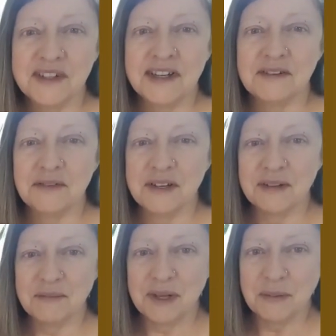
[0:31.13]
I find
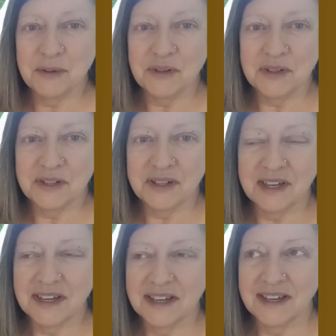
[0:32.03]
people
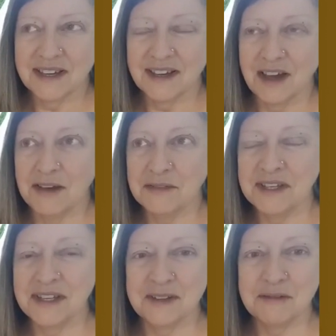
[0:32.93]

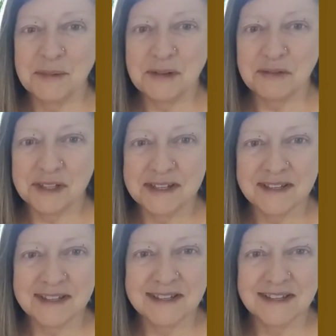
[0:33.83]
often give me
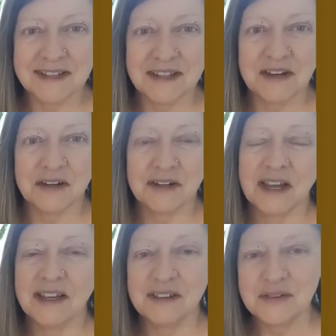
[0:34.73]
fleeces that they're
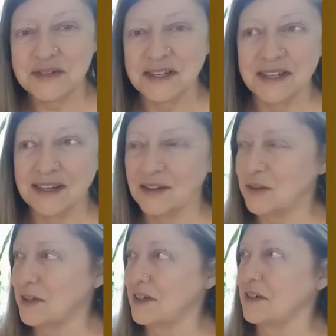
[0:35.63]
not using
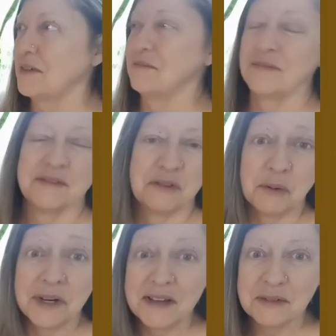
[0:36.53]
or for
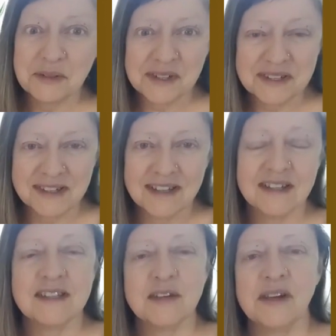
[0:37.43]
whatever reason,
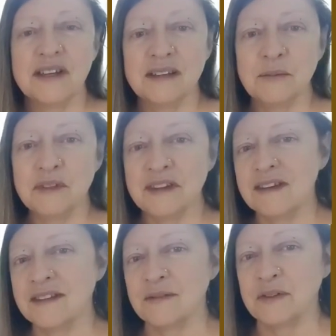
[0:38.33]
and so I end up with
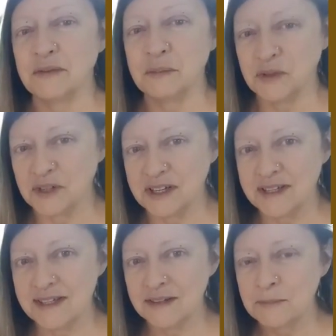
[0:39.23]
things of different
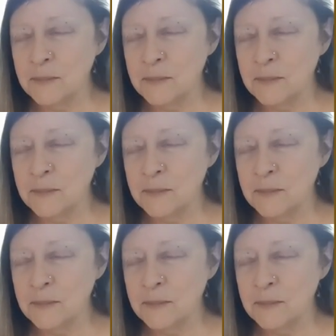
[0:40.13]
breeds.